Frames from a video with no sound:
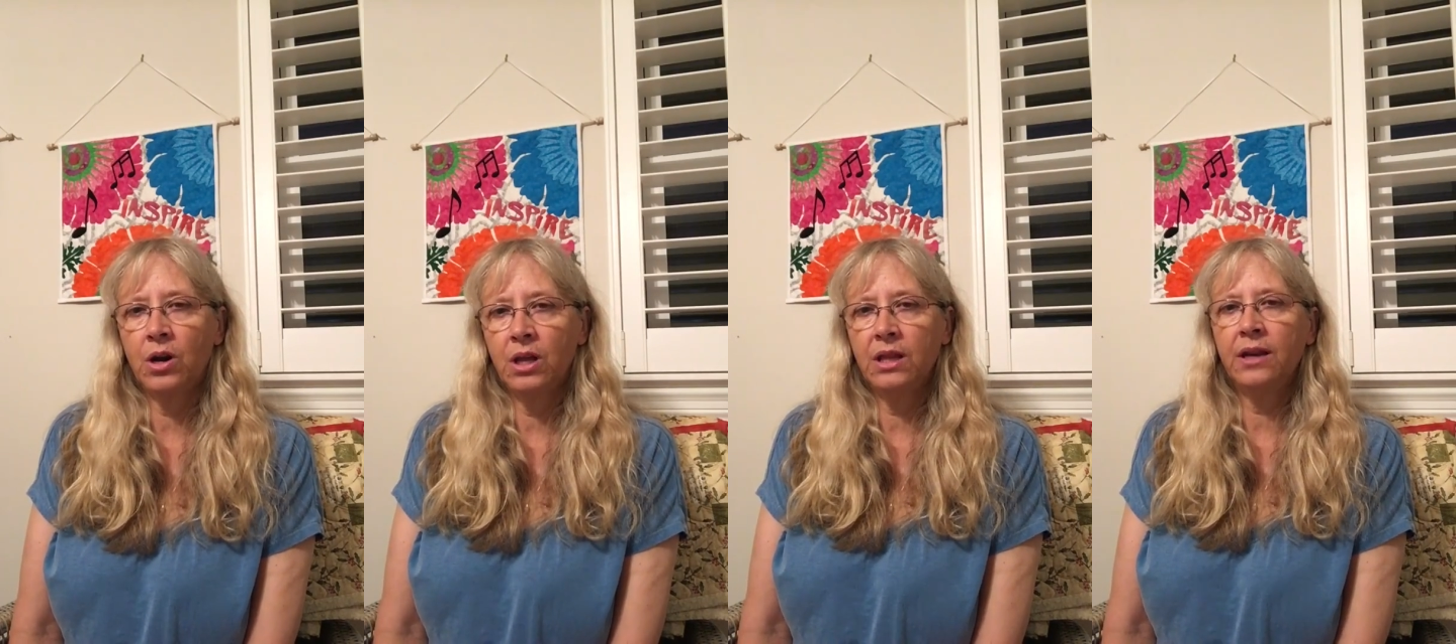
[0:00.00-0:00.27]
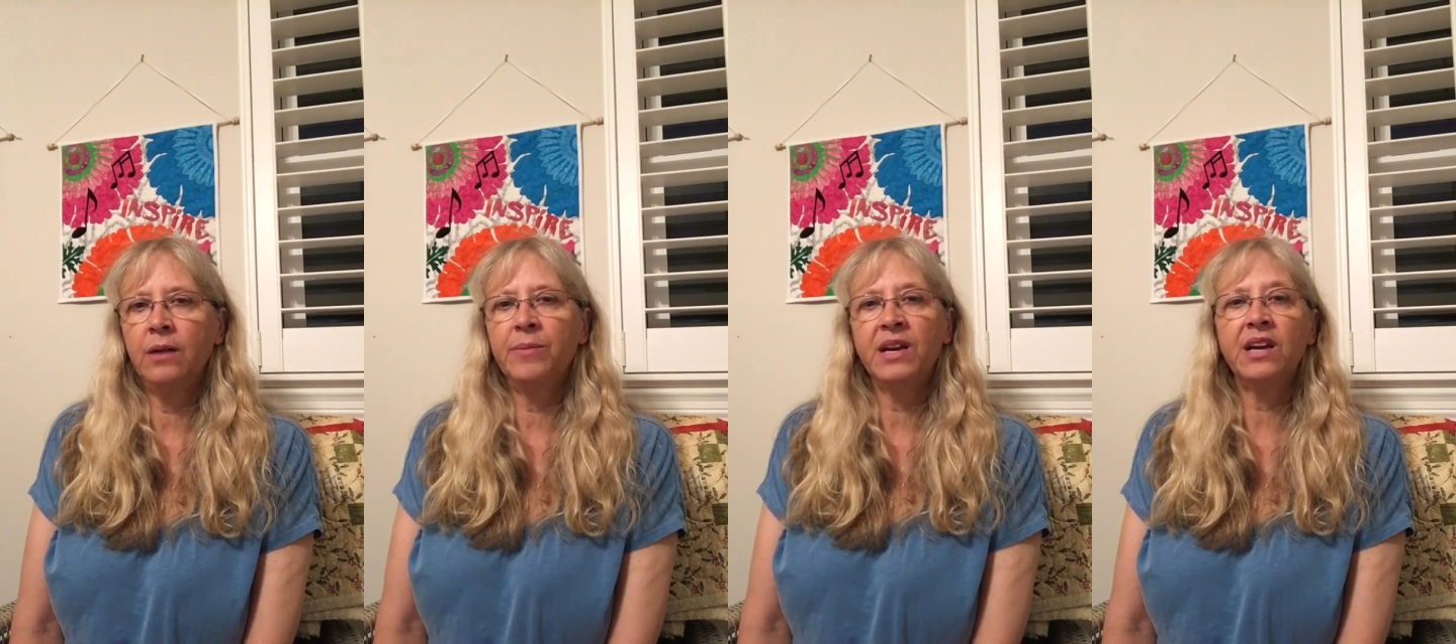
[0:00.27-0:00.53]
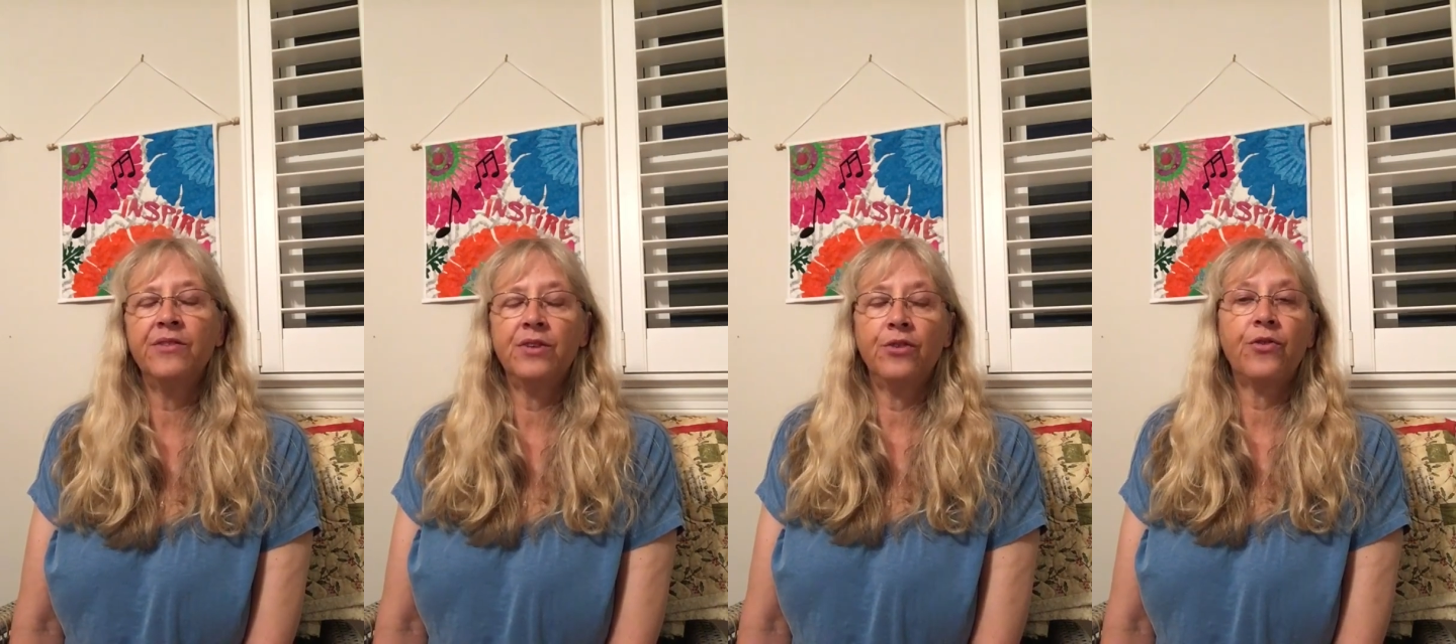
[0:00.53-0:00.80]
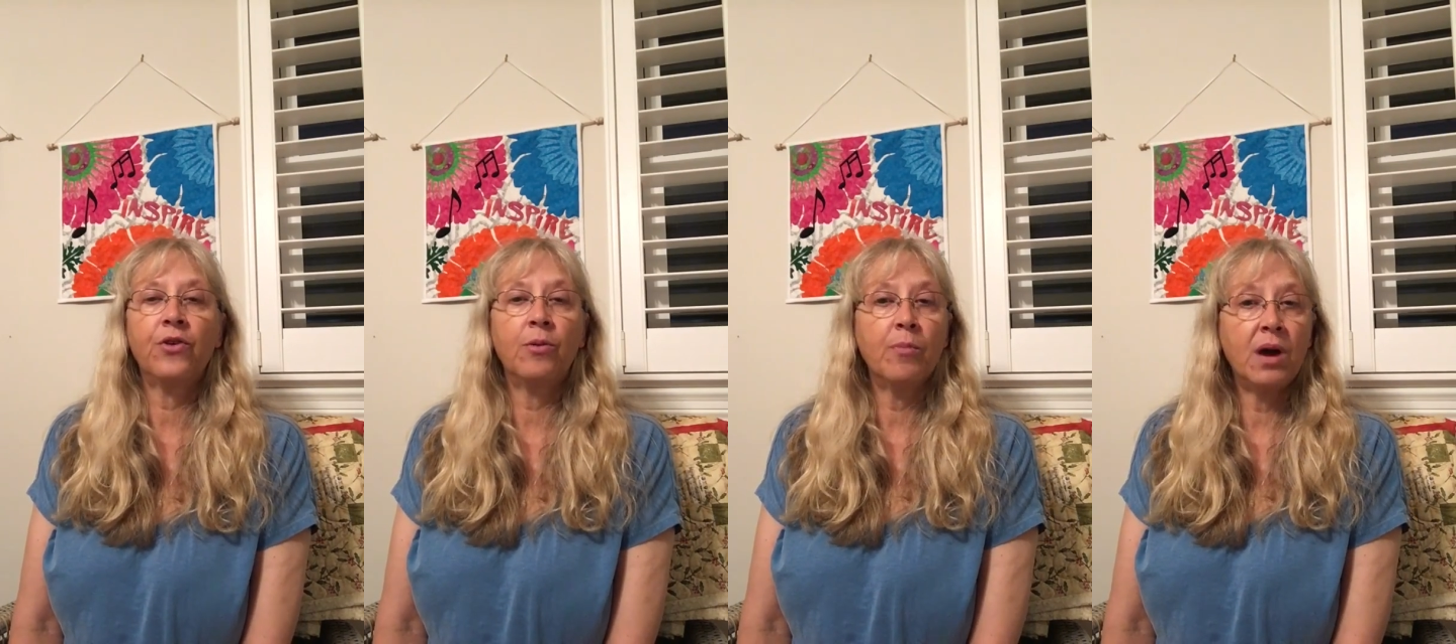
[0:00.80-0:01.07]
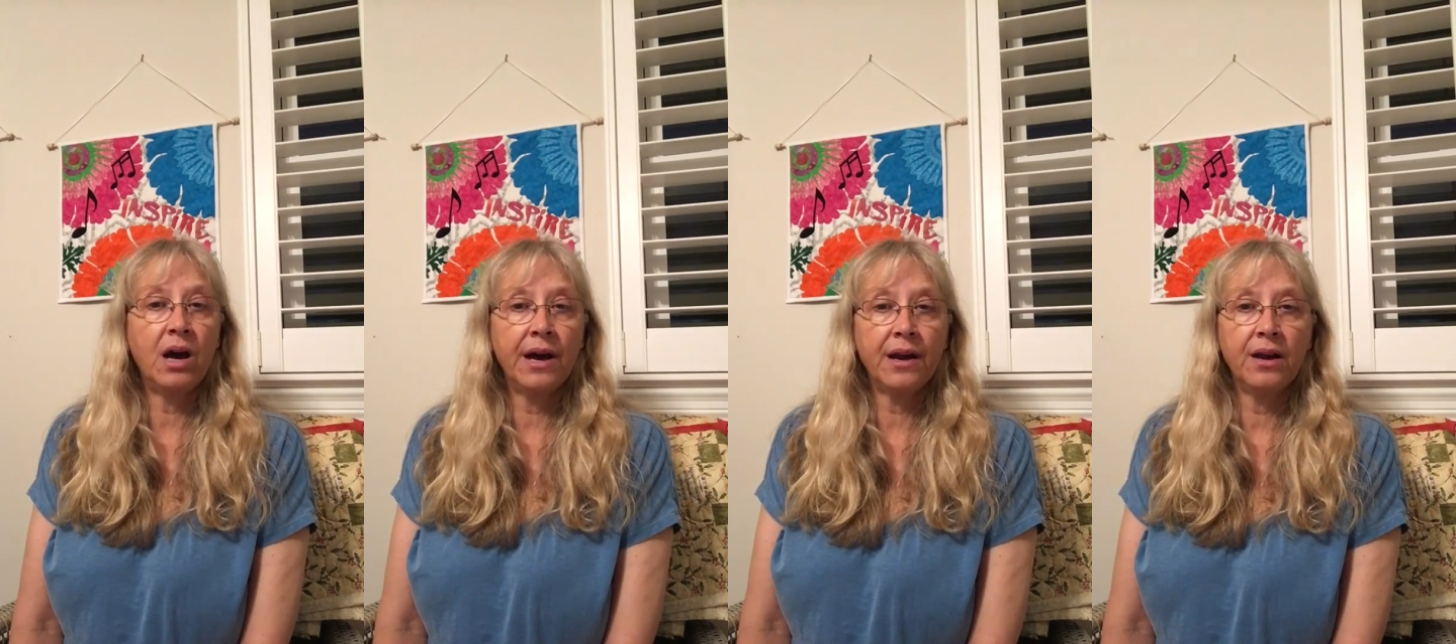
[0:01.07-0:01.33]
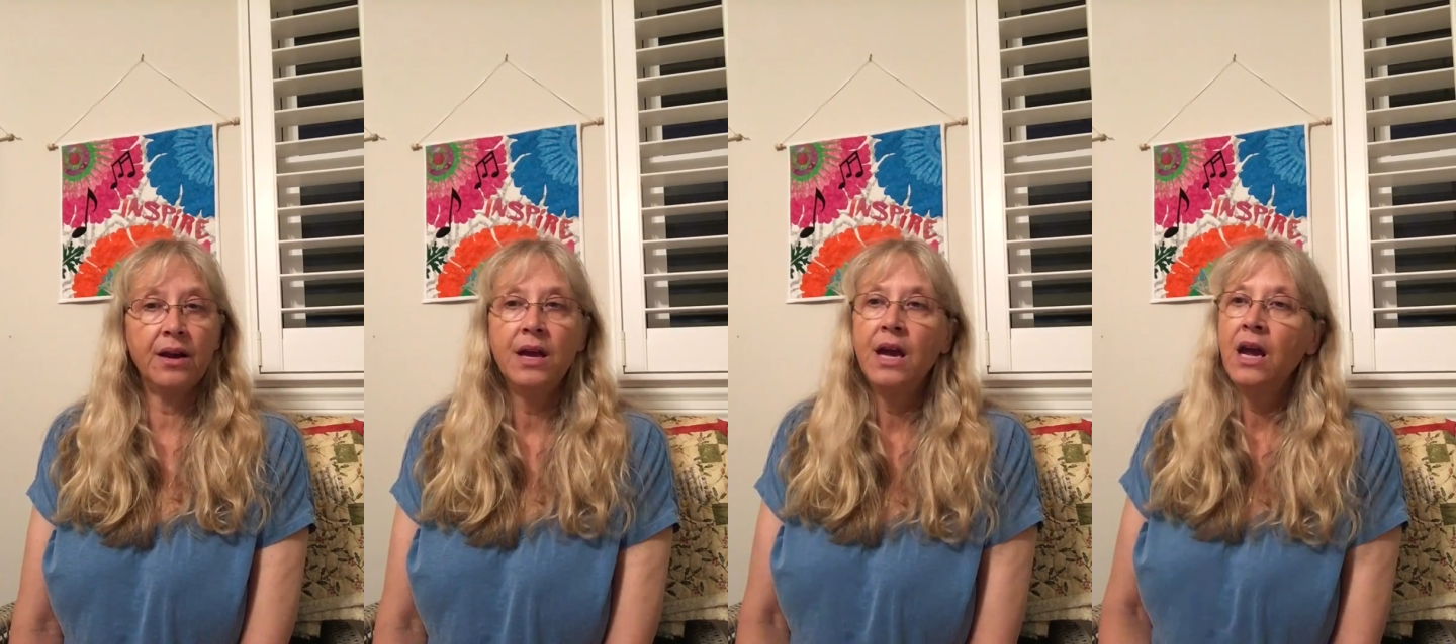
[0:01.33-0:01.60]
a little bit of a
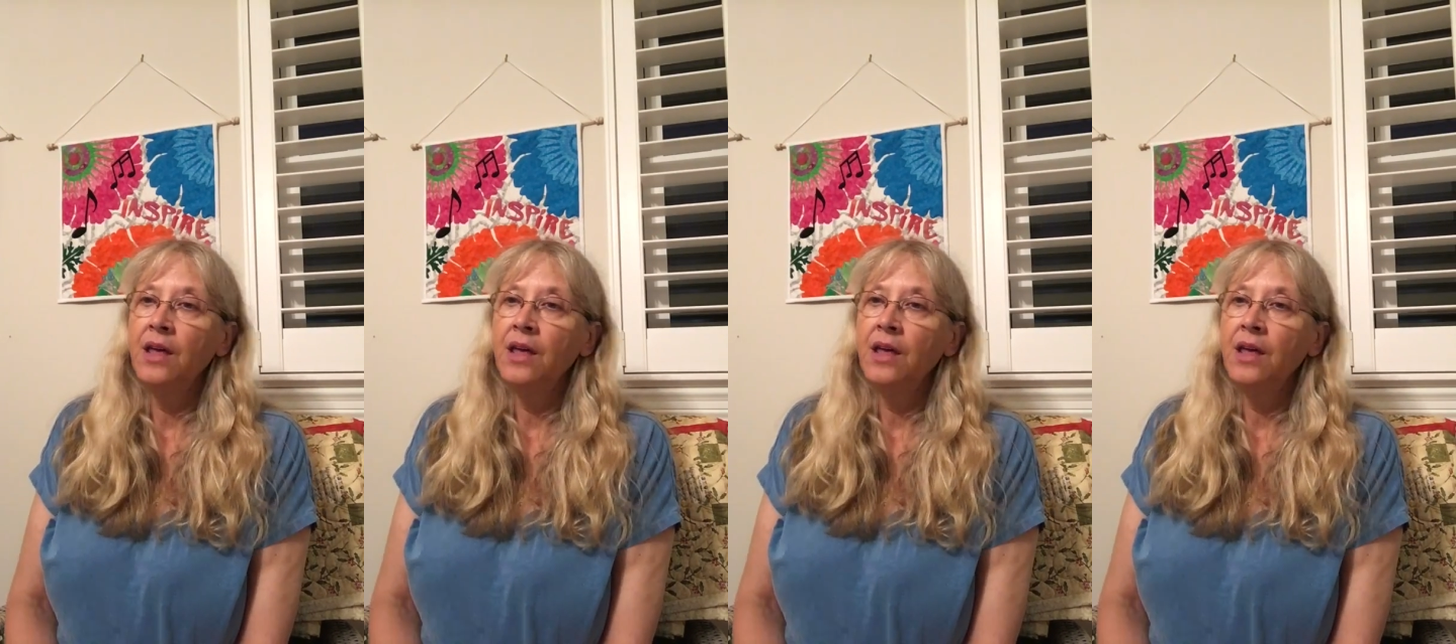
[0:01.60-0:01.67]
fermata.